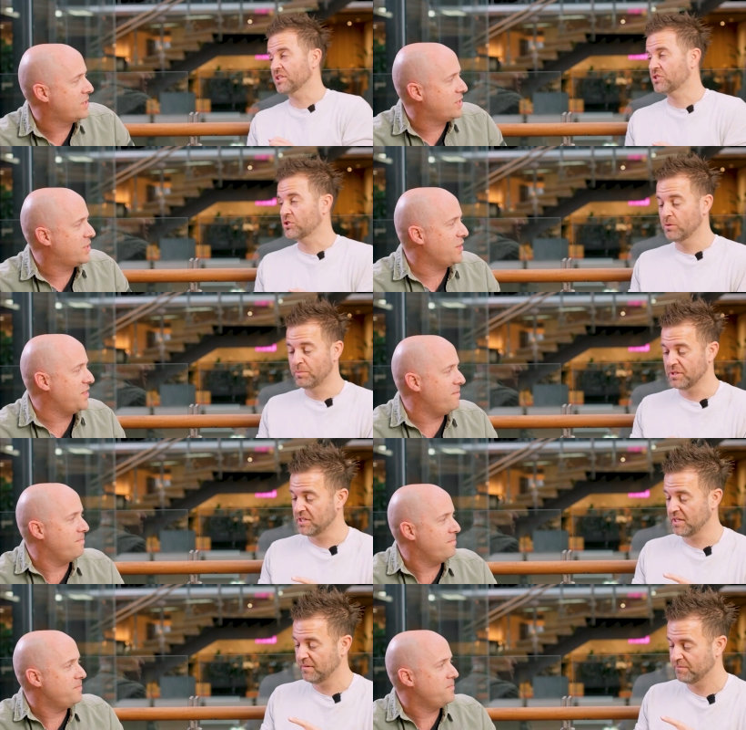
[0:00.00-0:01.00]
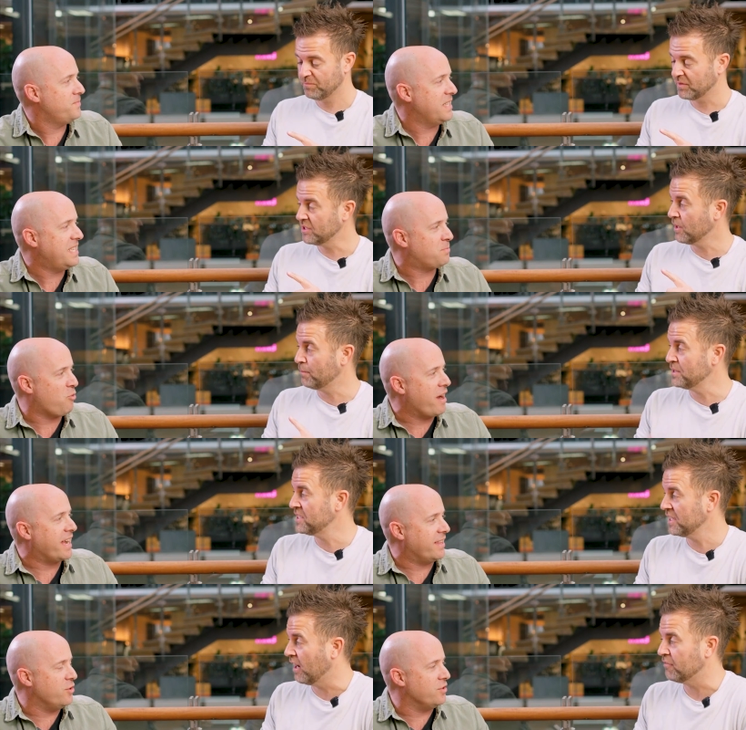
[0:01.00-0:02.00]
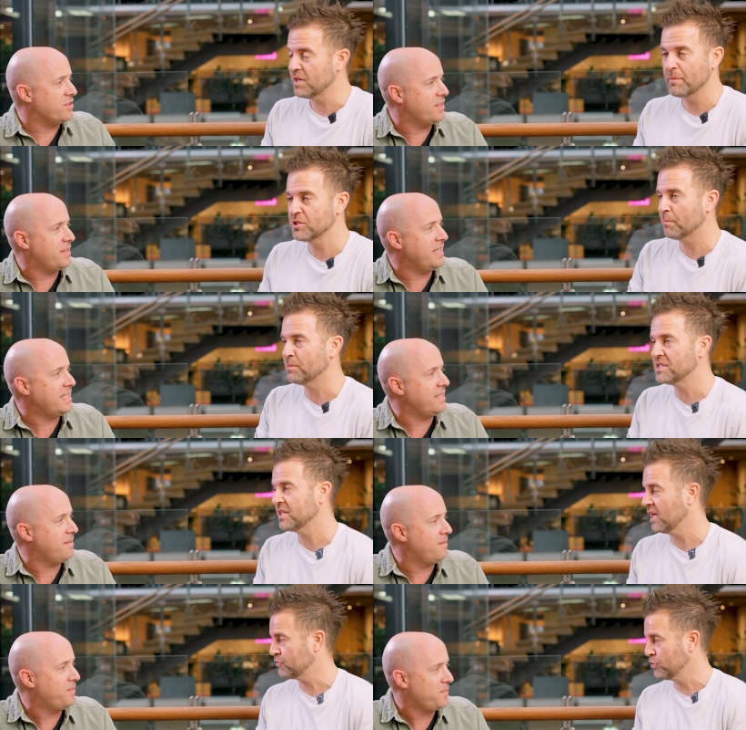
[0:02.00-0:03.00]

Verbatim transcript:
Speaker 1: He's too busy. This he's not busy news. enough. Yeah, but he's not this busy enough